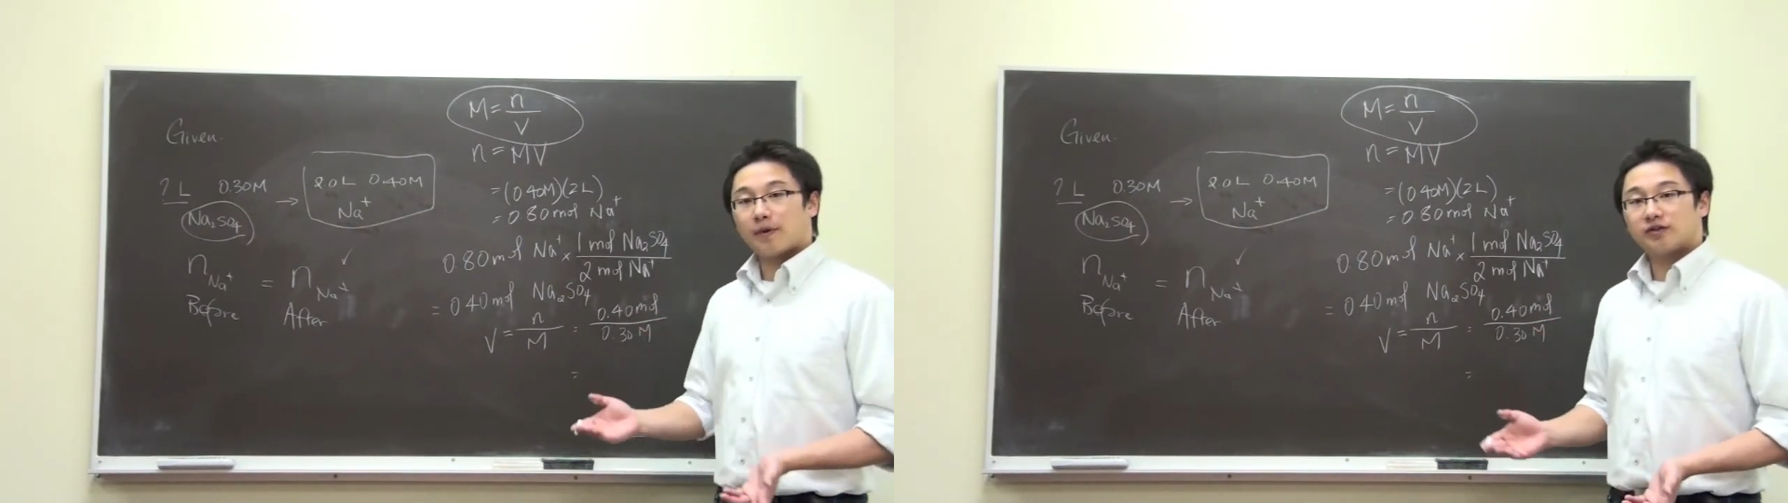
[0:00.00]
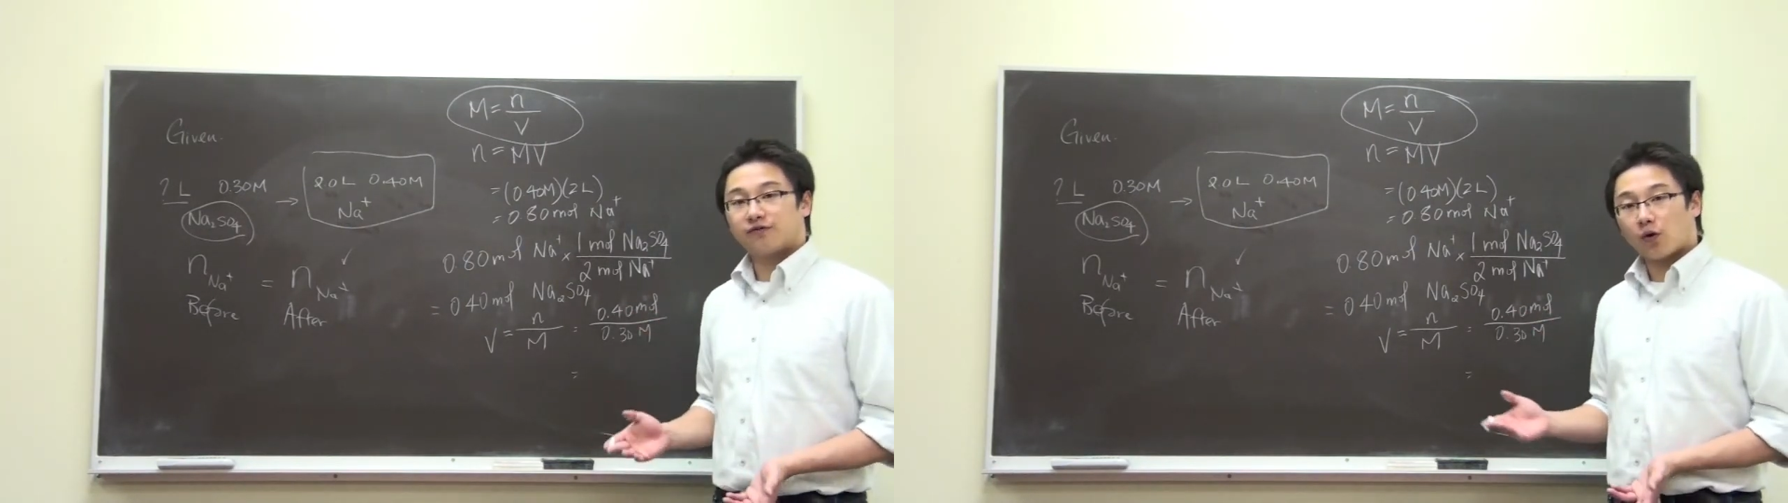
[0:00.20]

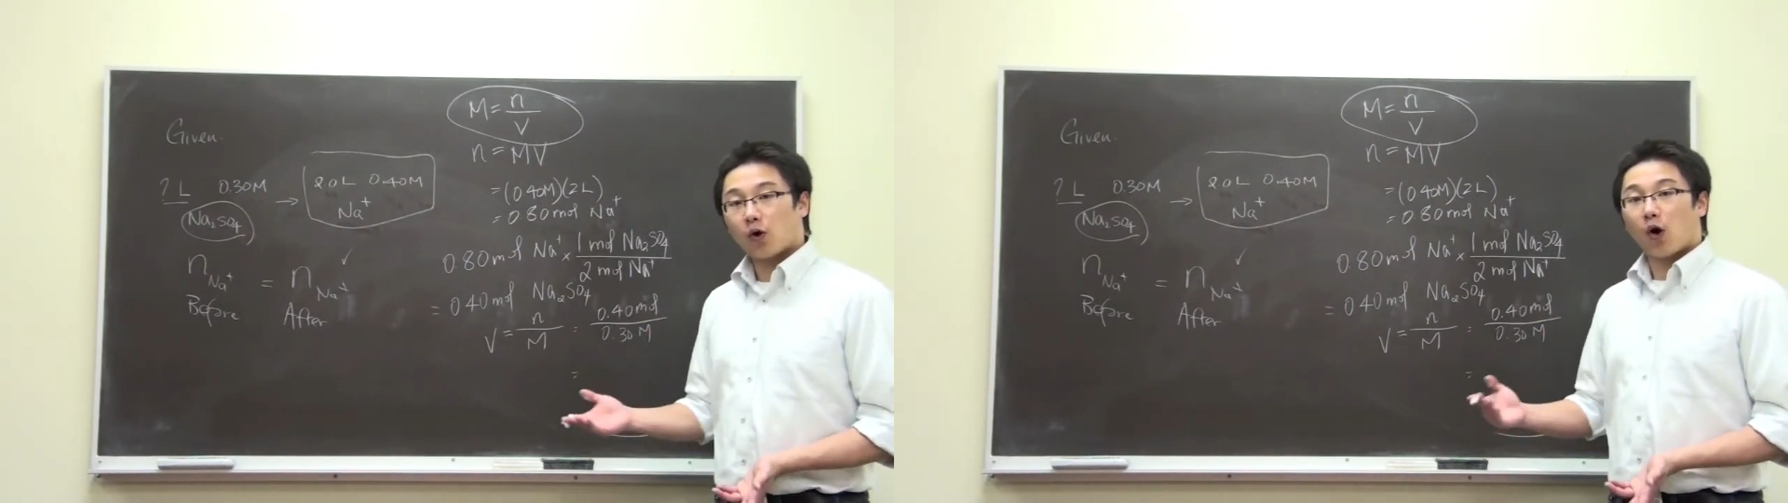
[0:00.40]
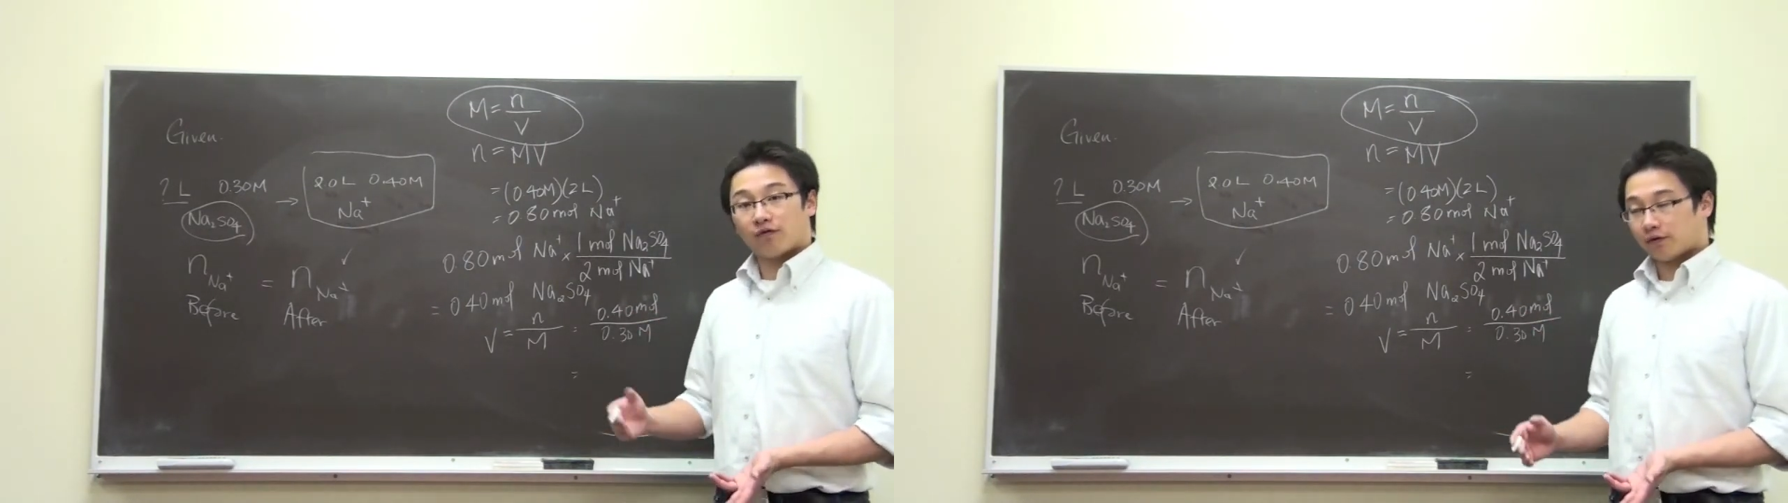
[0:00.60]
as
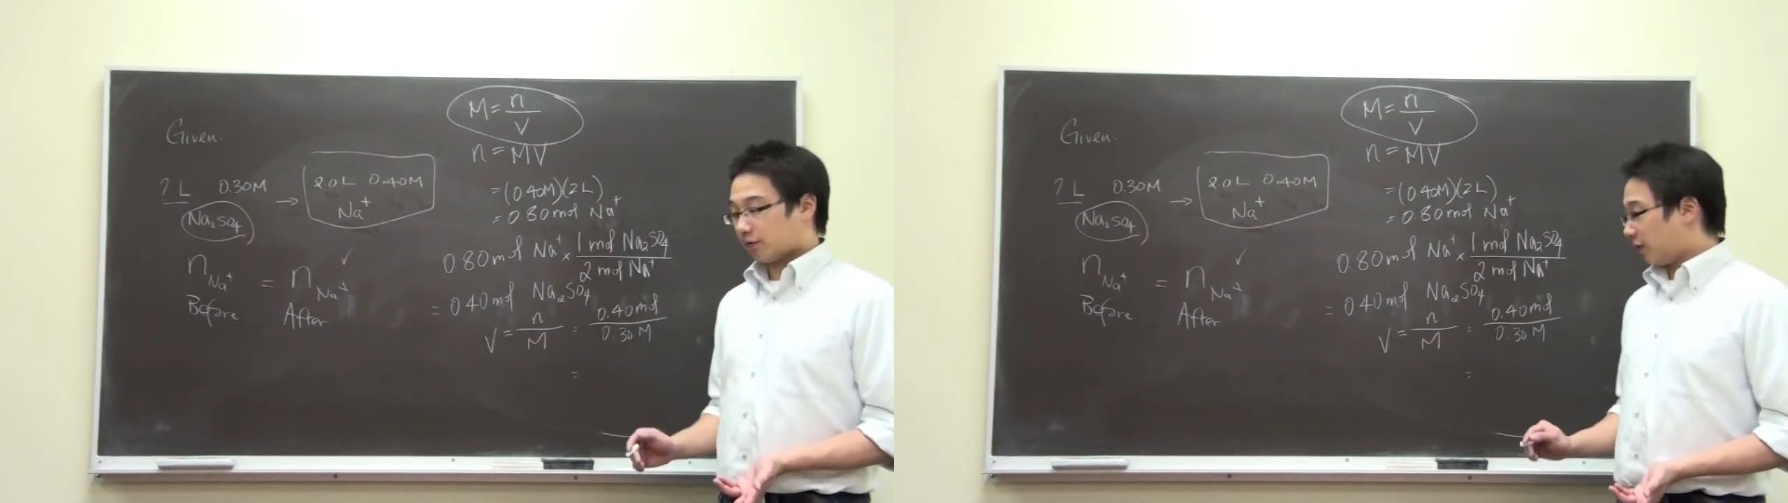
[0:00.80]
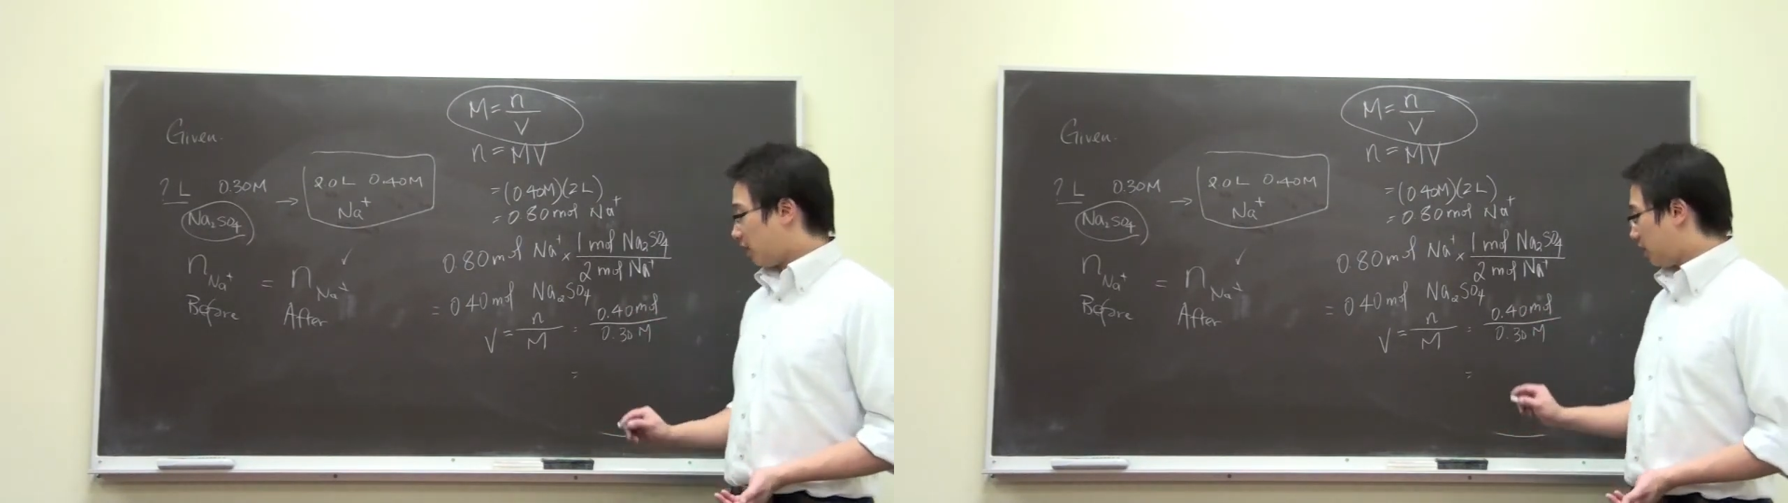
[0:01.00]
4 over
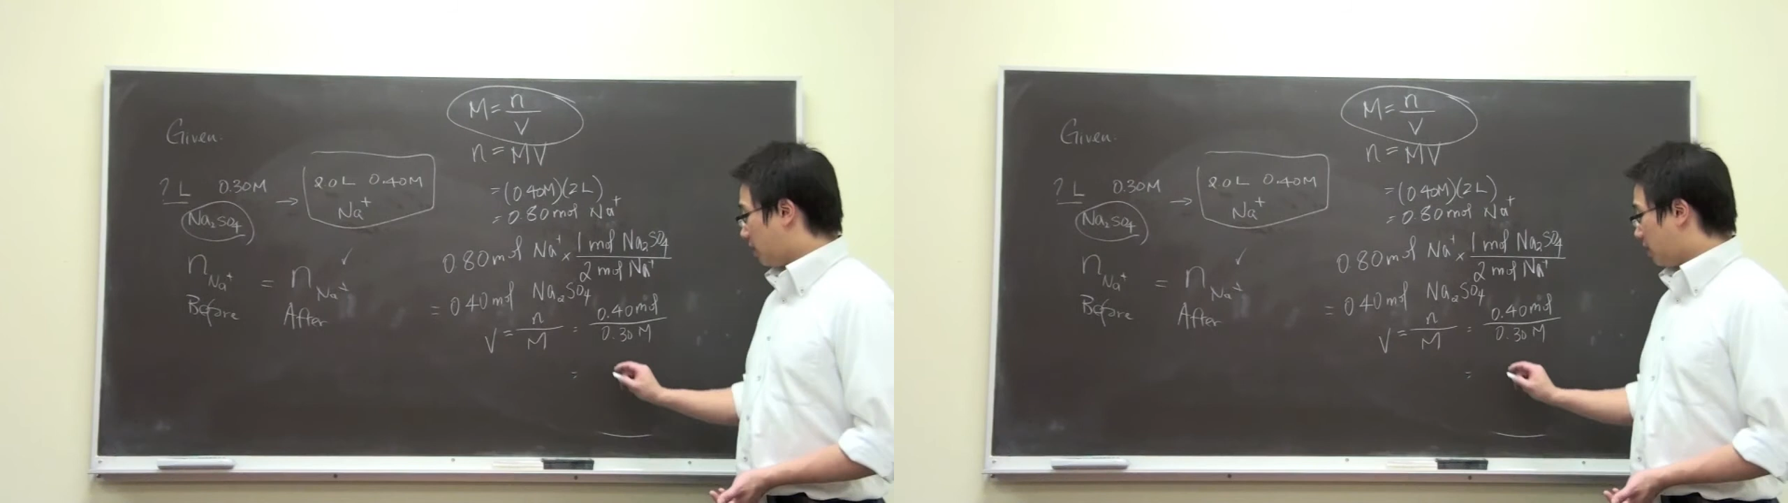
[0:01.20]
3,